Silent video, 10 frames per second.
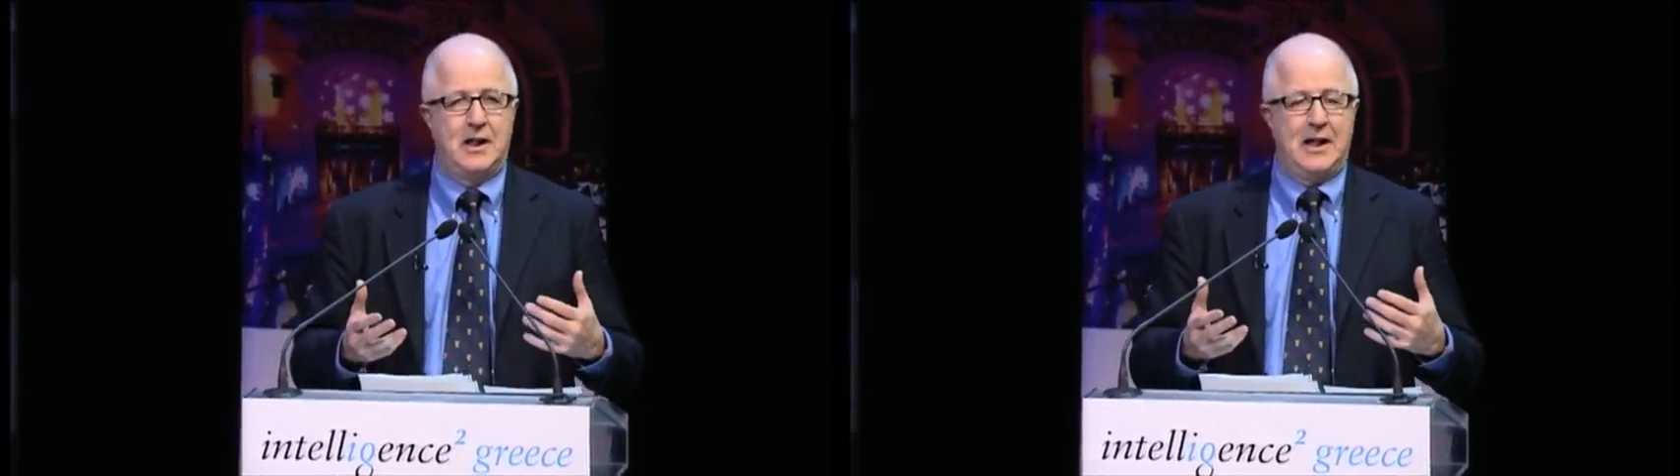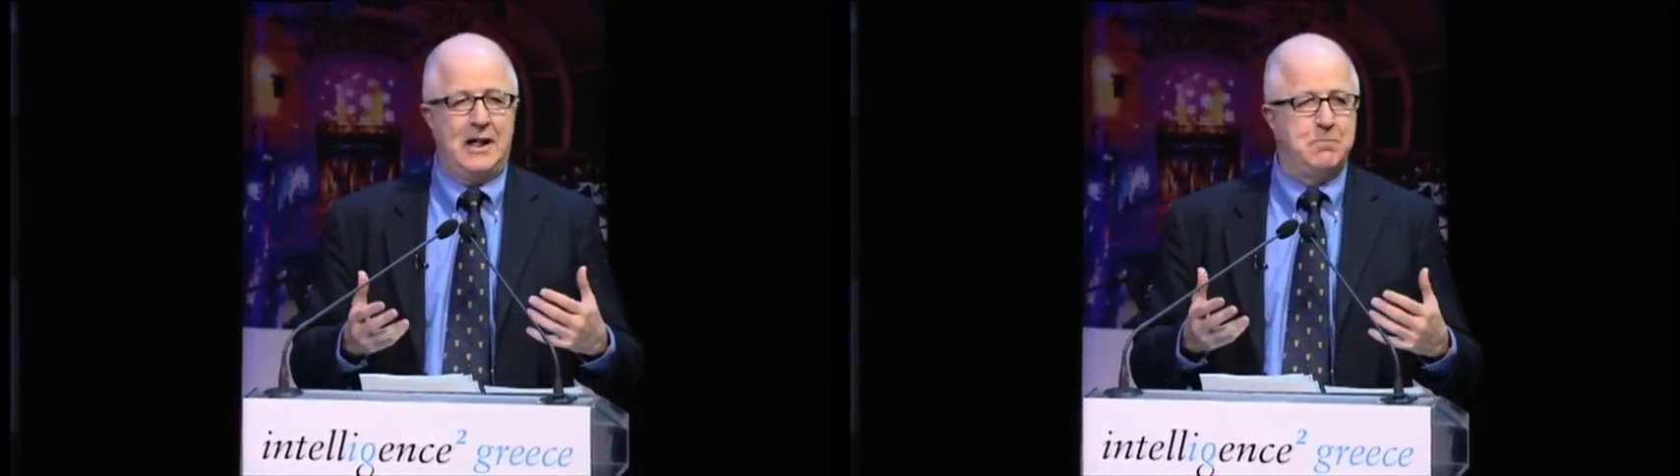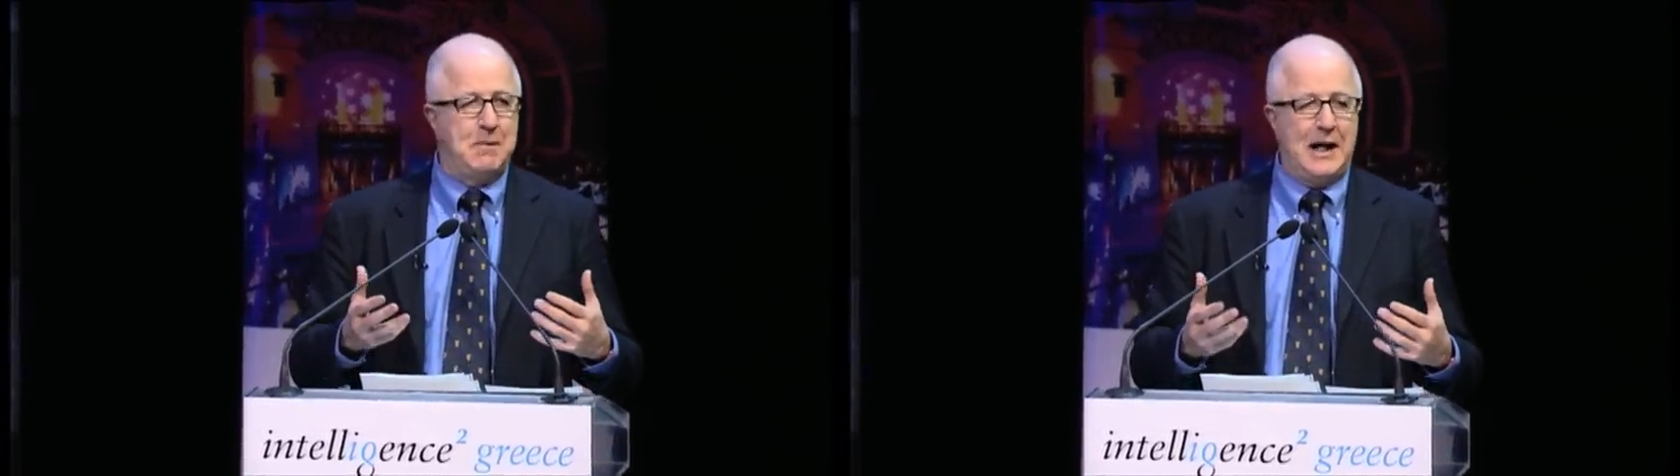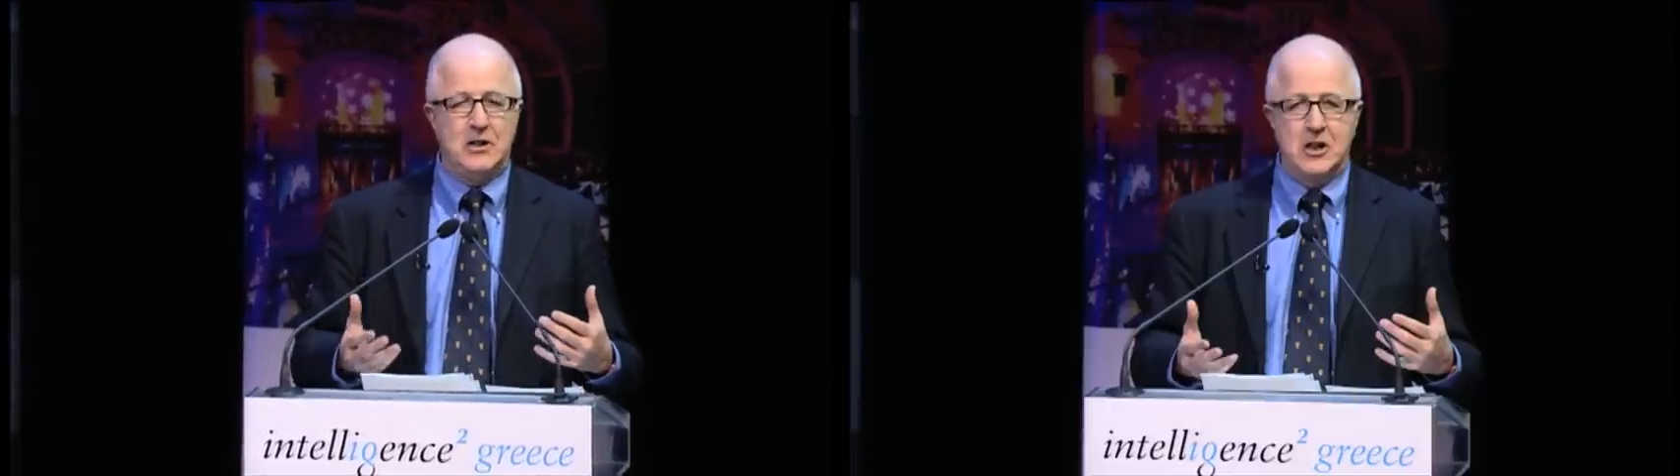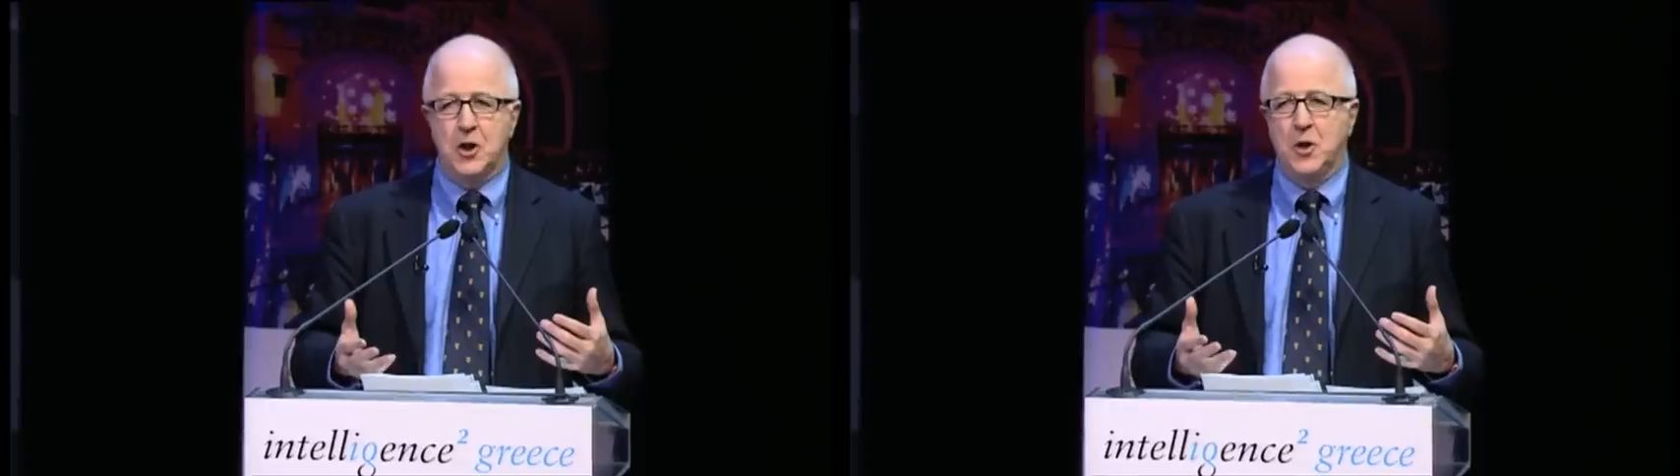
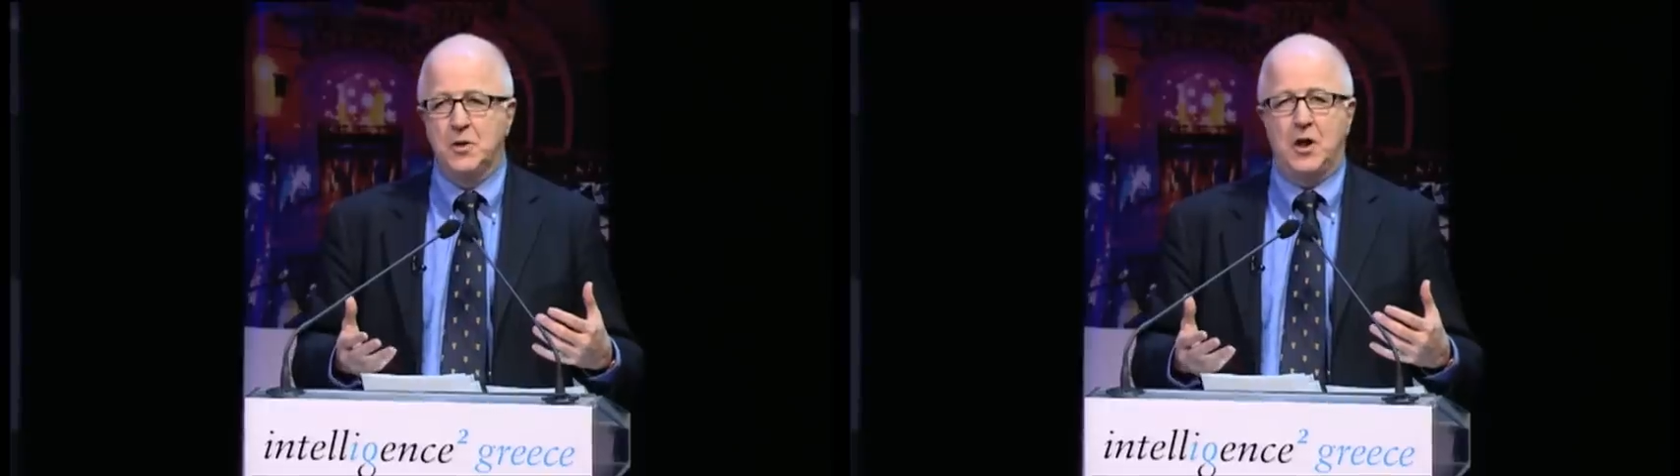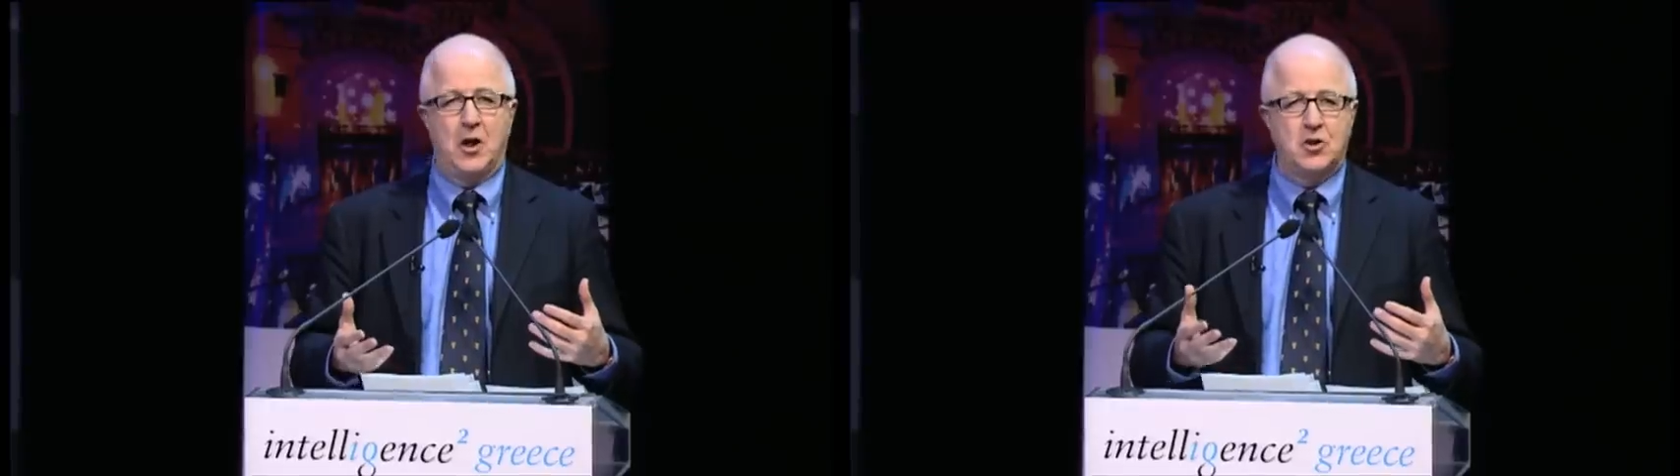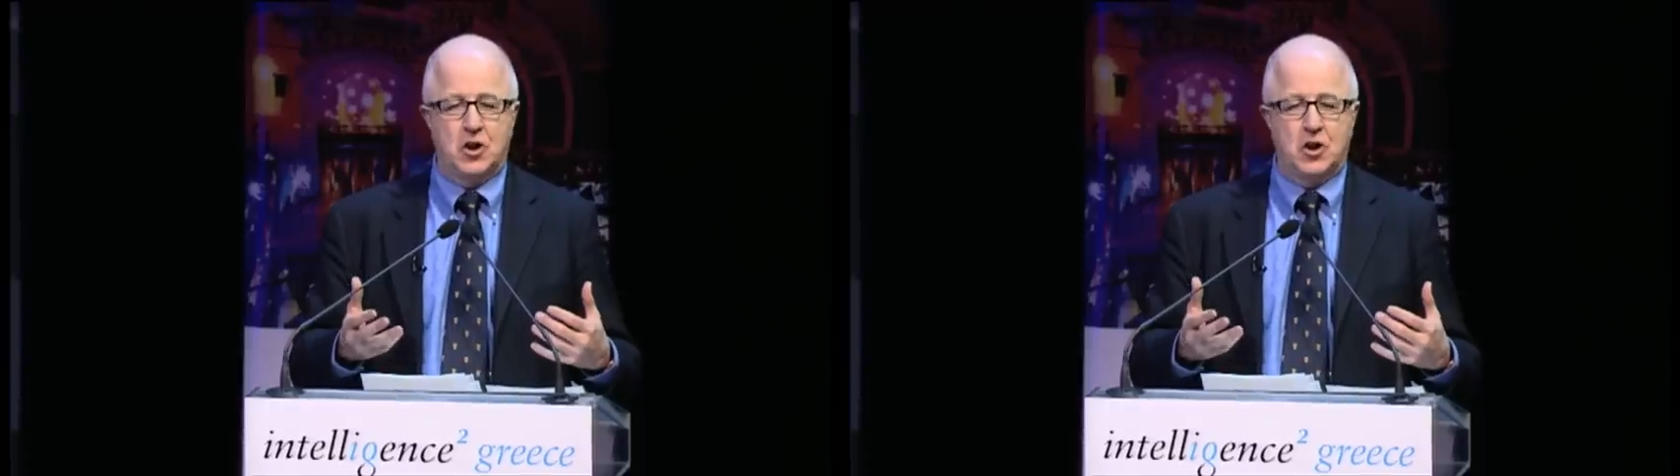known on